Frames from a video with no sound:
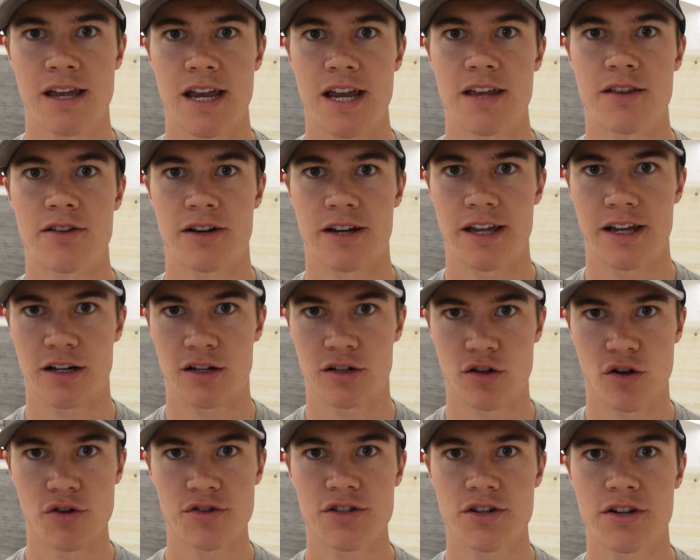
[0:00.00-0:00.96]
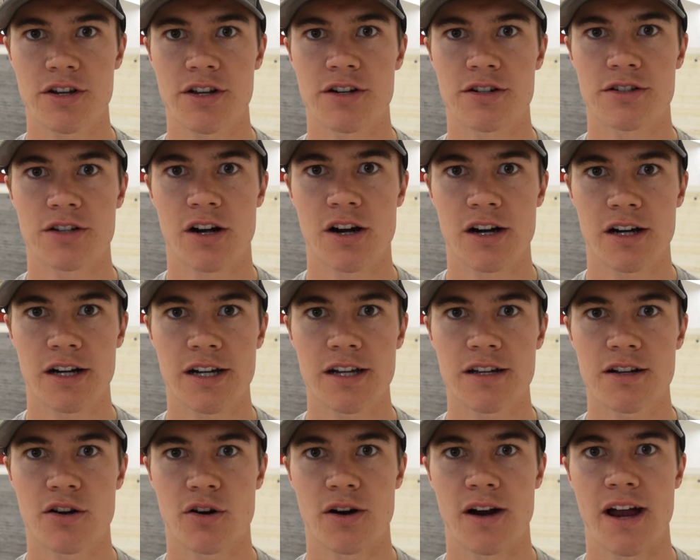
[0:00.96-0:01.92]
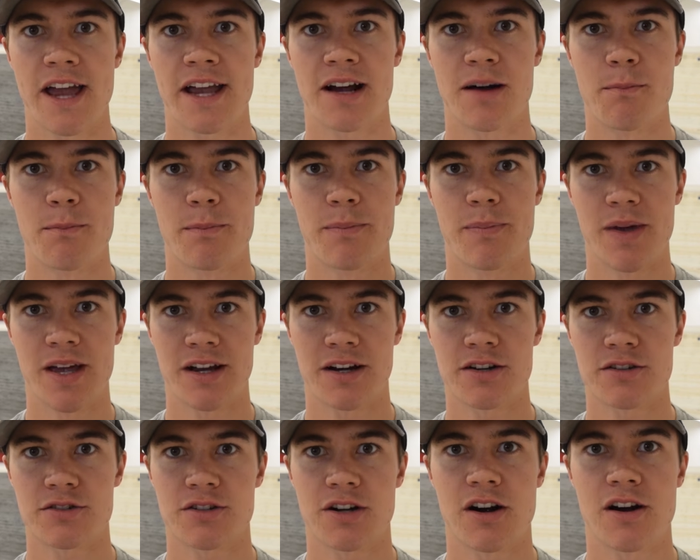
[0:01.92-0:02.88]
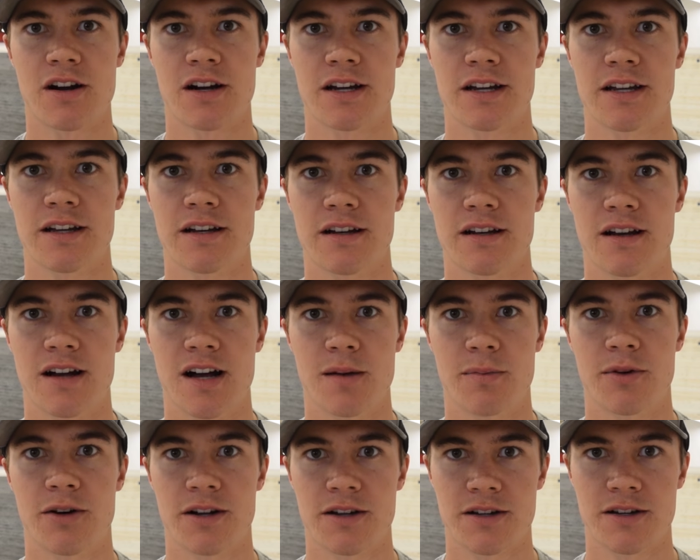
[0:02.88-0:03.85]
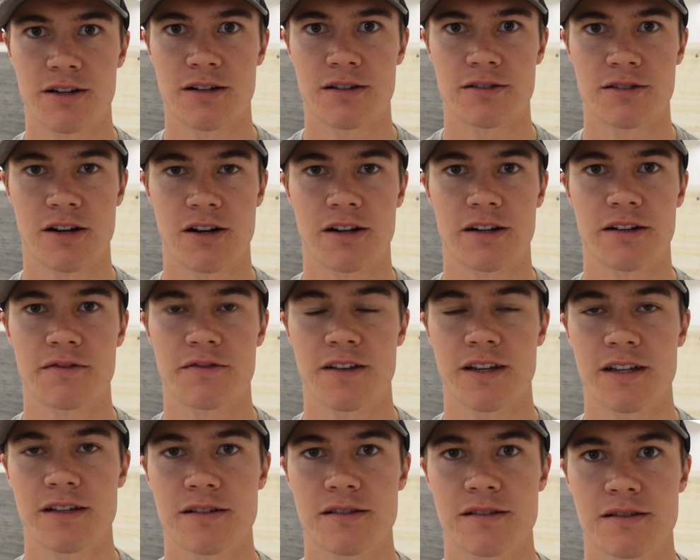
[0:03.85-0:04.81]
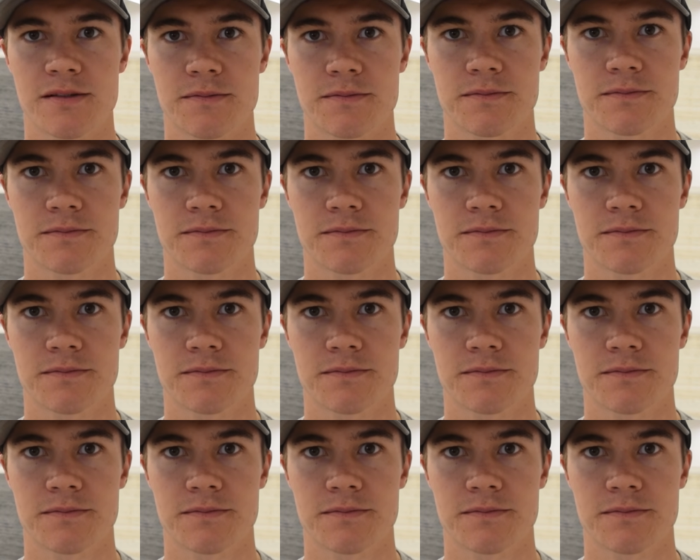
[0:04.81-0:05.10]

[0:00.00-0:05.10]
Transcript: Either get closer to your target or hang a bigger target up on your target face.